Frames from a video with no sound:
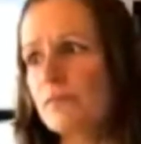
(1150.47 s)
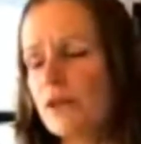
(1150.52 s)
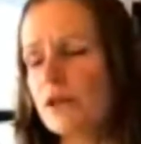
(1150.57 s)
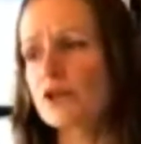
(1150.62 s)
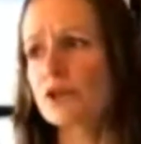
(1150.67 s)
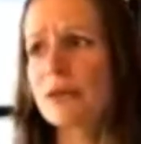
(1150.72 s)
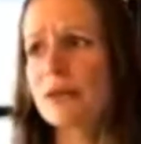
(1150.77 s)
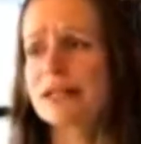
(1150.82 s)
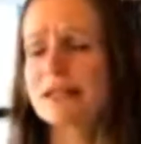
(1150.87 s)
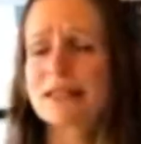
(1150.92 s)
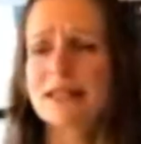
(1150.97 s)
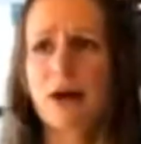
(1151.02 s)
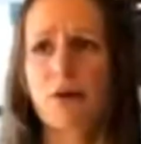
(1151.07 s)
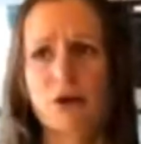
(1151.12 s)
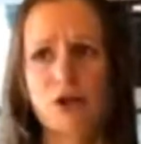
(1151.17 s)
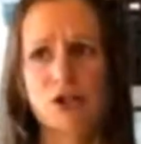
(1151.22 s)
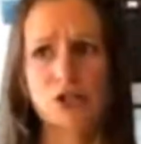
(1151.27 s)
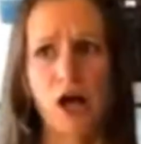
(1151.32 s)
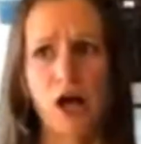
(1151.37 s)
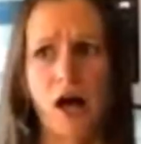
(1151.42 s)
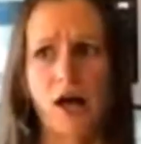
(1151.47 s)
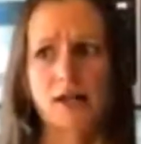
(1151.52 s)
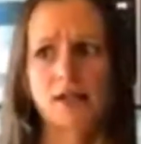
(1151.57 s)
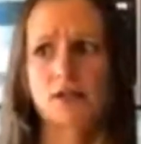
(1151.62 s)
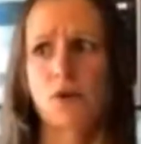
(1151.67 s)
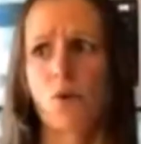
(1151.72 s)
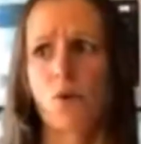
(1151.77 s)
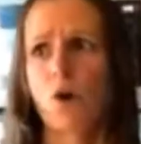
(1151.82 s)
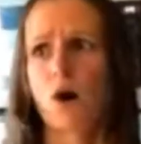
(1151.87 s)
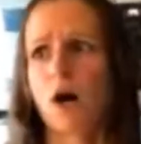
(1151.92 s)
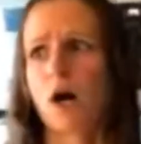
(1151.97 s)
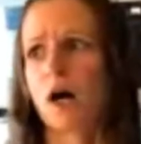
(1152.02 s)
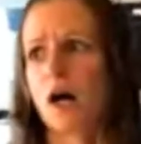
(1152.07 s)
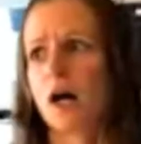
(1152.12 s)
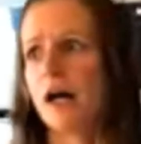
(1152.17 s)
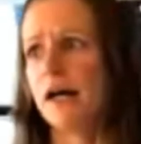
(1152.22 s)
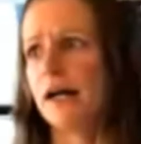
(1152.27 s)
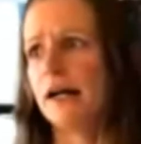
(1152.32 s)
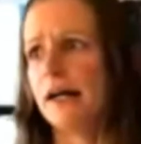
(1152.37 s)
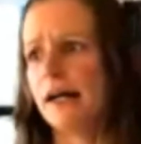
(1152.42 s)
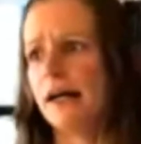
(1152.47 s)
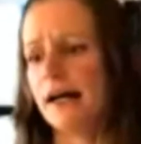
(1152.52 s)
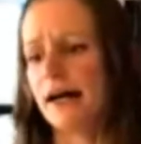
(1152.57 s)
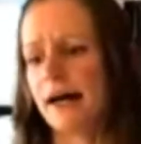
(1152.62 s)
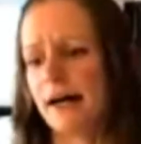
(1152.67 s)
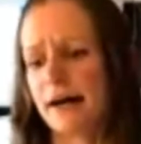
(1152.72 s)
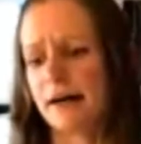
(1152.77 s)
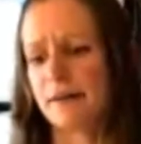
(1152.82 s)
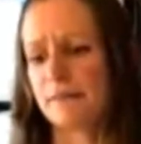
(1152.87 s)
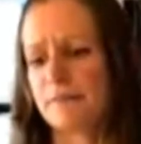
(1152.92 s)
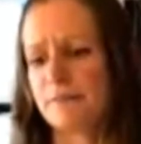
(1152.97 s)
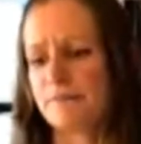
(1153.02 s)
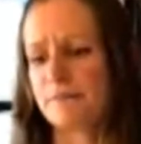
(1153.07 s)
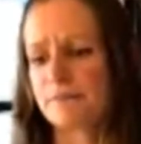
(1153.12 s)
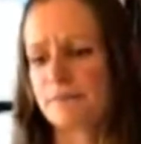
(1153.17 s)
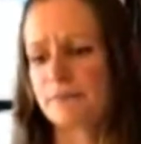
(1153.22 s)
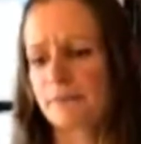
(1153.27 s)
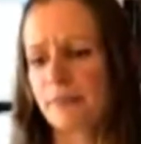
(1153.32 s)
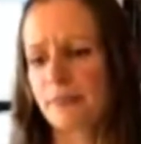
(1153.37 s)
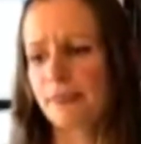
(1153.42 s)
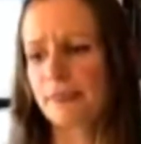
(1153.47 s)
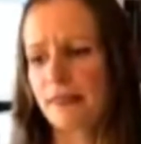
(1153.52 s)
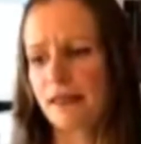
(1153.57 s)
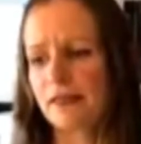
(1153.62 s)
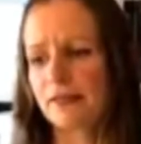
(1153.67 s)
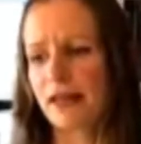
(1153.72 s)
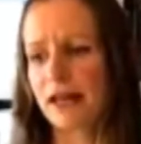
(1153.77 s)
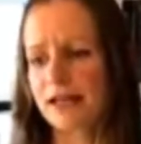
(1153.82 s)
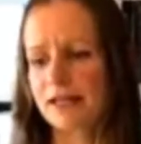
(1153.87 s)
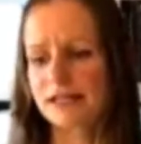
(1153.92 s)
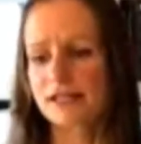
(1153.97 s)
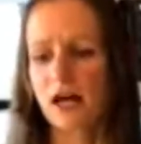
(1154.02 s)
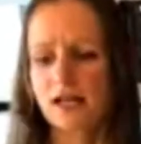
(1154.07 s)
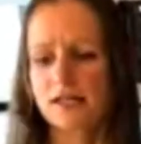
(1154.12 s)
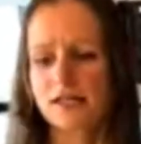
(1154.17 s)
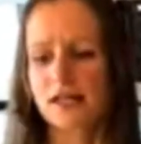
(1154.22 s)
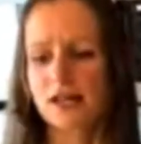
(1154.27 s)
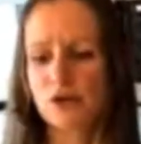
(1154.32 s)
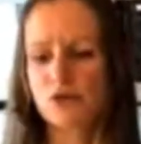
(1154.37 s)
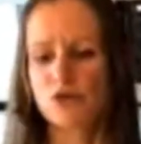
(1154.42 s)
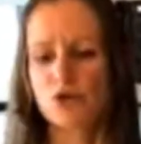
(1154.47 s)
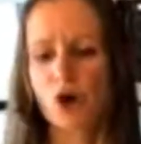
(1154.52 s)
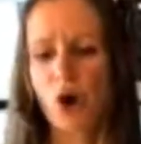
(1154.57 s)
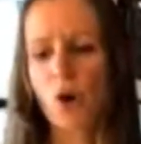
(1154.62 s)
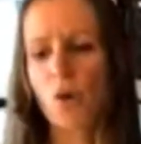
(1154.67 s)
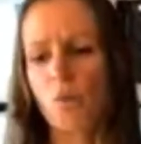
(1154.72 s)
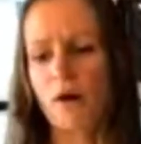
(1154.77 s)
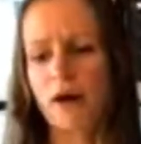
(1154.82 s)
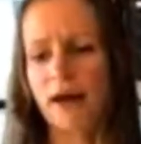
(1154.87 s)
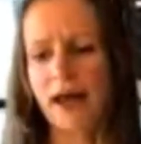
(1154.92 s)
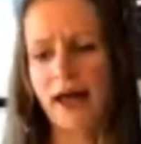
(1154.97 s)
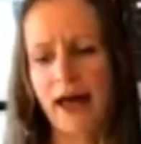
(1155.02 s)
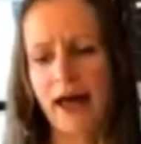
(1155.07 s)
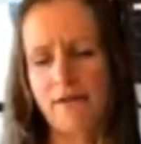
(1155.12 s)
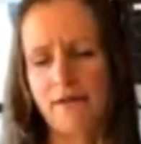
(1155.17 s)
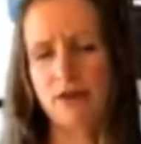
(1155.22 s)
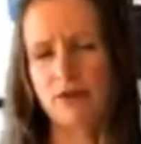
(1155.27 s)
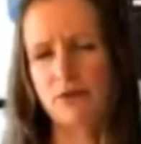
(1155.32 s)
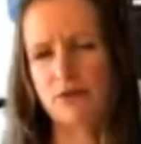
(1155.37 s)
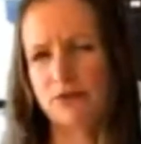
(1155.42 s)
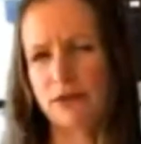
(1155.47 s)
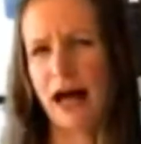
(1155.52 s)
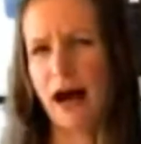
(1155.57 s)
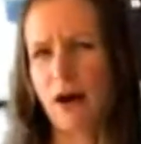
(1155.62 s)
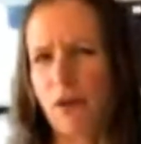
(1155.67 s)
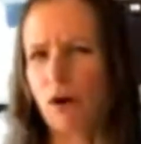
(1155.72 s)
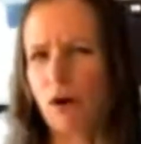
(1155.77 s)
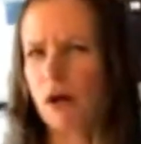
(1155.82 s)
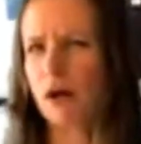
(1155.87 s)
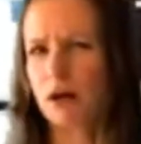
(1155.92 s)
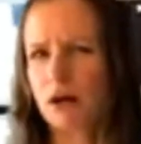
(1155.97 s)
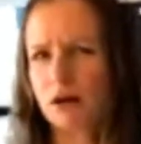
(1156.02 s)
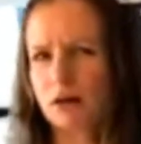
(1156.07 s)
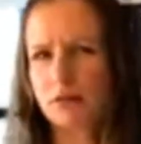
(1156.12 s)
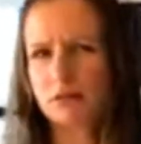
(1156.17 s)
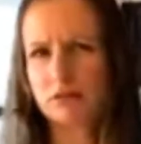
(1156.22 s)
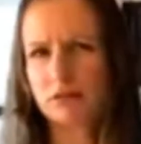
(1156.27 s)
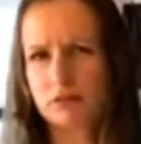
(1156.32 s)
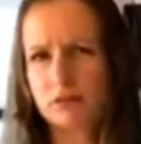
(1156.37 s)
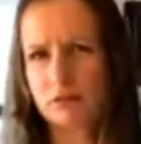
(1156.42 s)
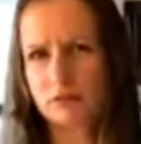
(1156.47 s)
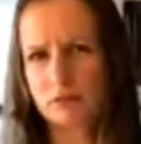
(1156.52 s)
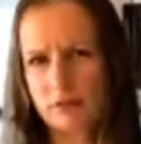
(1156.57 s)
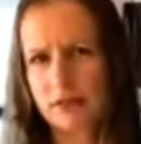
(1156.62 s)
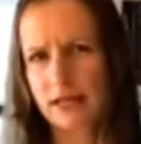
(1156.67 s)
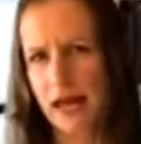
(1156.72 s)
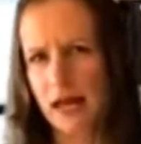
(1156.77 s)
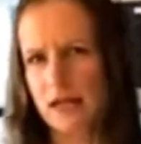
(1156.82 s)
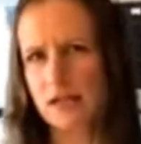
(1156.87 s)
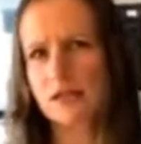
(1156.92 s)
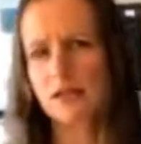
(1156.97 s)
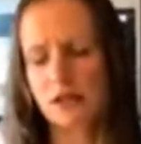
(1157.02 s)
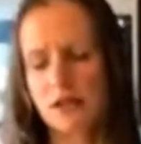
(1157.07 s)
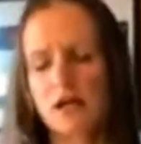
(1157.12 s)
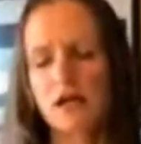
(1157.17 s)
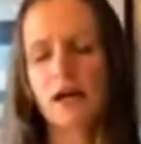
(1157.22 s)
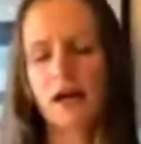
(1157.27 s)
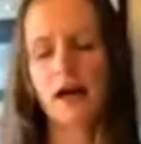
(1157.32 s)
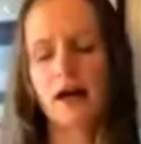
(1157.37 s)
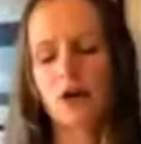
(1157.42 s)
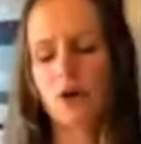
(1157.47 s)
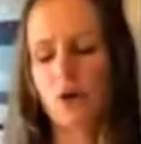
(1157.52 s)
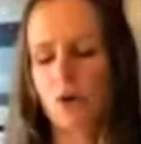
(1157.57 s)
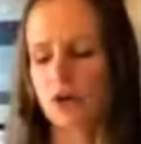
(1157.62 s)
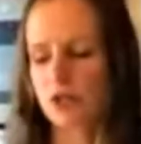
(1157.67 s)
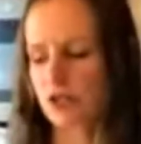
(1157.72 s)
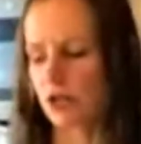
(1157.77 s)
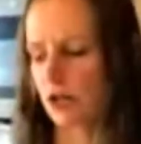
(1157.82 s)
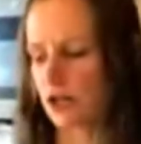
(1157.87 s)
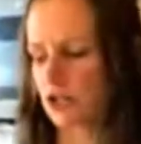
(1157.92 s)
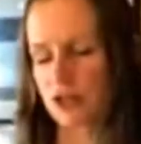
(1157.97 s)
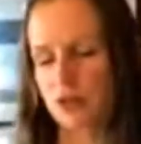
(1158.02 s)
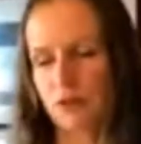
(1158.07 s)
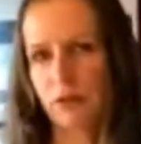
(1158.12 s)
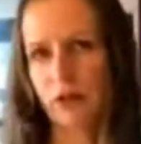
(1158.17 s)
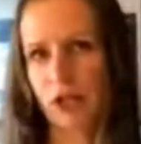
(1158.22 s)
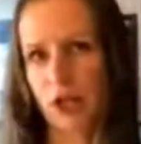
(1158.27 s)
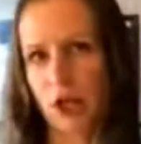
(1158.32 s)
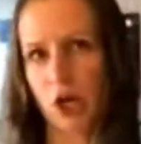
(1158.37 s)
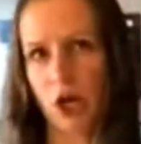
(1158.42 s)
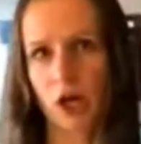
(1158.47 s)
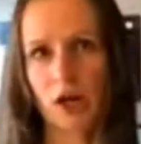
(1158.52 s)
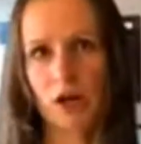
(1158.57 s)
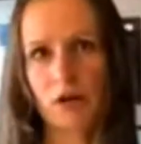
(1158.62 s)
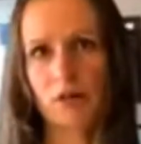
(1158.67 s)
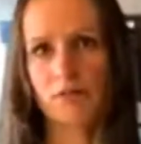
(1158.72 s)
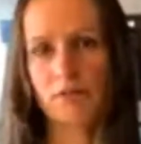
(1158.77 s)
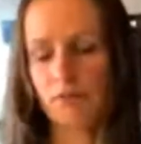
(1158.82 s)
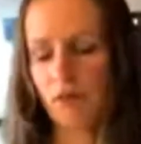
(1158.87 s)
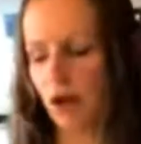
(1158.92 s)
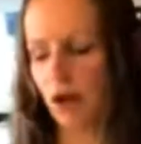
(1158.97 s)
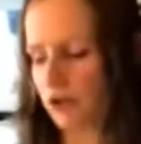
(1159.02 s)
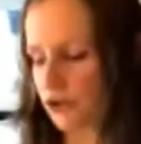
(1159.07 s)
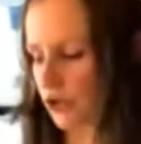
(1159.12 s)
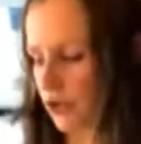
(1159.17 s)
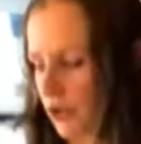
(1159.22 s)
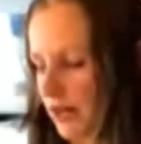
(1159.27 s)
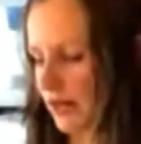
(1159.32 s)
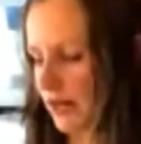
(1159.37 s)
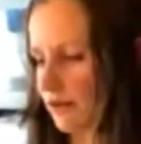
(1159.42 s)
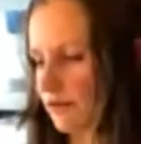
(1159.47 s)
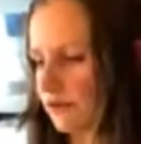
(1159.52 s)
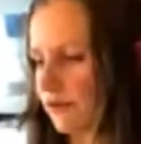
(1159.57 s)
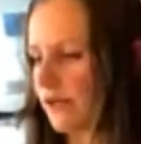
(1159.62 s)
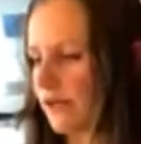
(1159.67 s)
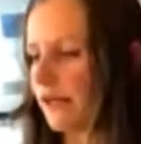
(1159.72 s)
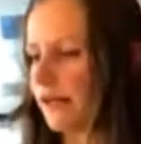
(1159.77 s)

sweet and sour sauce, or like a sauce that you don't want a heavy flour taste. Cornstarch is a really good alternative.